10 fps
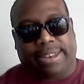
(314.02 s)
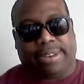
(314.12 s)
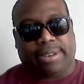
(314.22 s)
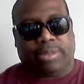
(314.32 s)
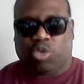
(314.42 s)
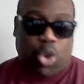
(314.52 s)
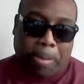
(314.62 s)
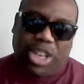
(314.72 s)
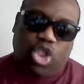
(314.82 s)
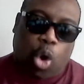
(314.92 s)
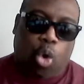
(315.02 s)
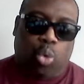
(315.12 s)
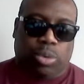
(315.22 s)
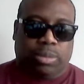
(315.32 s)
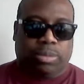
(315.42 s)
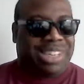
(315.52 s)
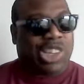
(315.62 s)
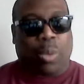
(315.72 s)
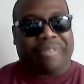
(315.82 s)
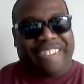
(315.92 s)
Truth be told, we
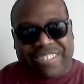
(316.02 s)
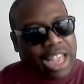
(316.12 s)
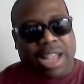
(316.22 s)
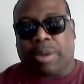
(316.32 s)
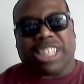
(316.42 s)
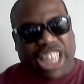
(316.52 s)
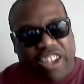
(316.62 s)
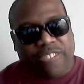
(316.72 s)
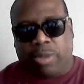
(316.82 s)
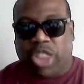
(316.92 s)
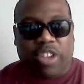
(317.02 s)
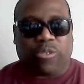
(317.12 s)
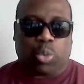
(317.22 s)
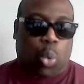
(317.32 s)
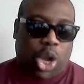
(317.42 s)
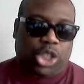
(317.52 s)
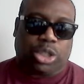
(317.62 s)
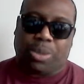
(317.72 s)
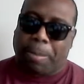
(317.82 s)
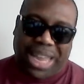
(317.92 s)
don't value ourselves enough to want to
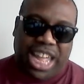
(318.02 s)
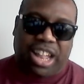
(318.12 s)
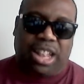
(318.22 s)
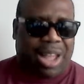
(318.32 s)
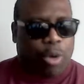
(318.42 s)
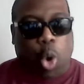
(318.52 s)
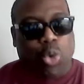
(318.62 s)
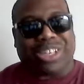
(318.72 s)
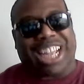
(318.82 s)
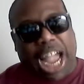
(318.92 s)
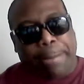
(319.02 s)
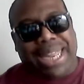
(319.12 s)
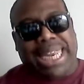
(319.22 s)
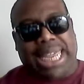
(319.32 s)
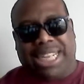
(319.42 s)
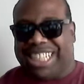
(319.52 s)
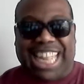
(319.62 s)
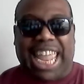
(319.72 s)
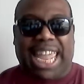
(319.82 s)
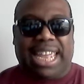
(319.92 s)
build our own economy.
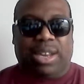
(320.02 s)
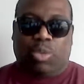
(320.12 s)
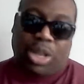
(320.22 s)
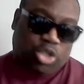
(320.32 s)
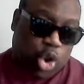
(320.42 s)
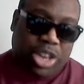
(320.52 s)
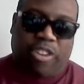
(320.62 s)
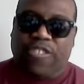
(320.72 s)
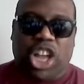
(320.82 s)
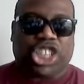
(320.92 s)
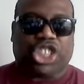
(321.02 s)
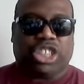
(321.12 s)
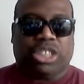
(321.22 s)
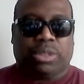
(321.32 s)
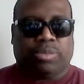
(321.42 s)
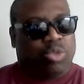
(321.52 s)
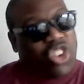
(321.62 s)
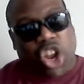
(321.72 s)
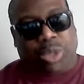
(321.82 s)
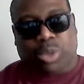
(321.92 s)
Instead, a majority of us
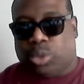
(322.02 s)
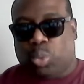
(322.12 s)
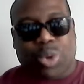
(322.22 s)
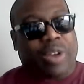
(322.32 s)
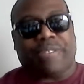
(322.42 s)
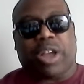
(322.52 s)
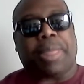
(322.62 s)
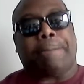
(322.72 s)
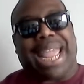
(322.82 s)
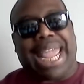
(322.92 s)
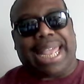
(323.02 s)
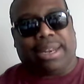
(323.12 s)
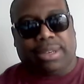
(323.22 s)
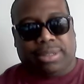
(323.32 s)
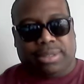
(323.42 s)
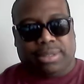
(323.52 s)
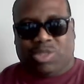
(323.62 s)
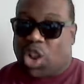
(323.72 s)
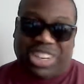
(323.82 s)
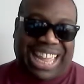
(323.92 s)
prefer to work for the man. As
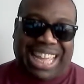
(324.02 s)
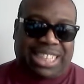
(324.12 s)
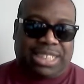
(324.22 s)
long as